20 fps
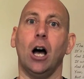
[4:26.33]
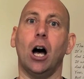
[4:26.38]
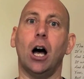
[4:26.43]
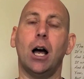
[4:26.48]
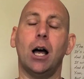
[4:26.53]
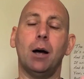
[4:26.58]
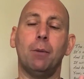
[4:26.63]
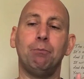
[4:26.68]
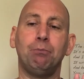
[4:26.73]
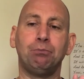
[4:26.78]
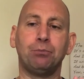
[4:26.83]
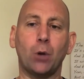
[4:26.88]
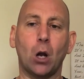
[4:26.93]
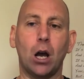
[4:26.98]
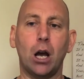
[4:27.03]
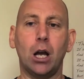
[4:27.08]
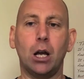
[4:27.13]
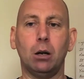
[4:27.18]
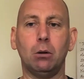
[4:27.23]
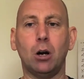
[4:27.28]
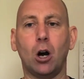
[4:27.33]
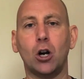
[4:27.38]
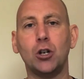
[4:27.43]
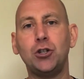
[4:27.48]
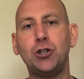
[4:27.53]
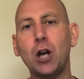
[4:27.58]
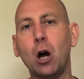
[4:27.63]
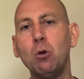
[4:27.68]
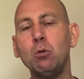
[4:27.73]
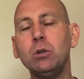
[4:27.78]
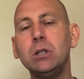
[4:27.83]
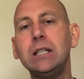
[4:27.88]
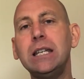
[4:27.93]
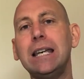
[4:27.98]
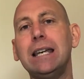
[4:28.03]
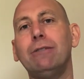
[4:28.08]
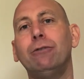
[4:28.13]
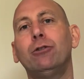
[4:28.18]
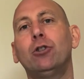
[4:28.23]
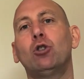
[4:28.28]
Um, uh, I don't
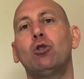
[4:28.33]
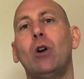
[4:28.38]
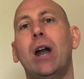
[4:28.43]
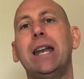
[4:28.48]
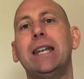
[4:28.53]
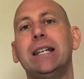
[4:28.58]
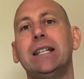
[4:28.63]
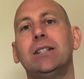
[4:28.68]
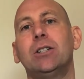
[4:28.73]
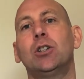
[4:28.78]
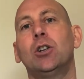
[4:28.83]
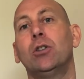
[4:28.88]
give credit